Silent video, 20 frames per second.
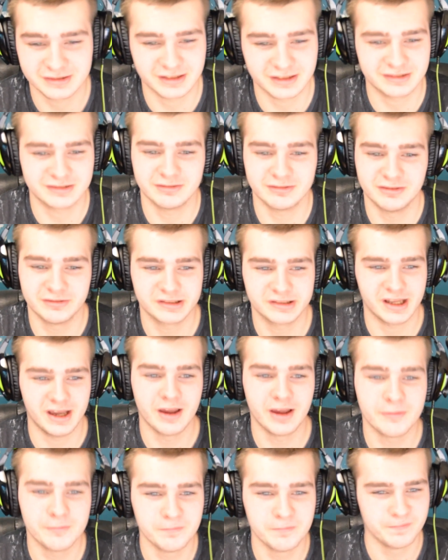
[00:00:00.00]
That's all I'm
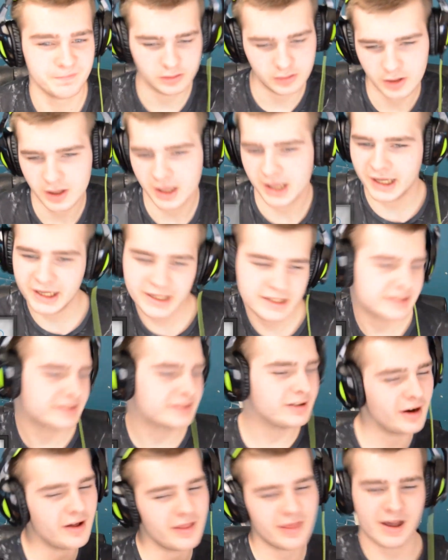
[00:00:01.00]
saying. It's
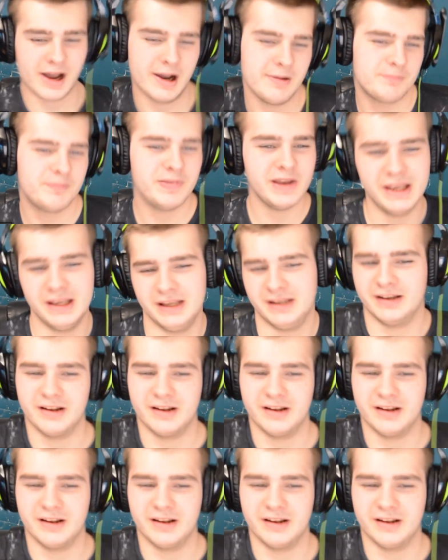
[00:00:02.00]
got that beat,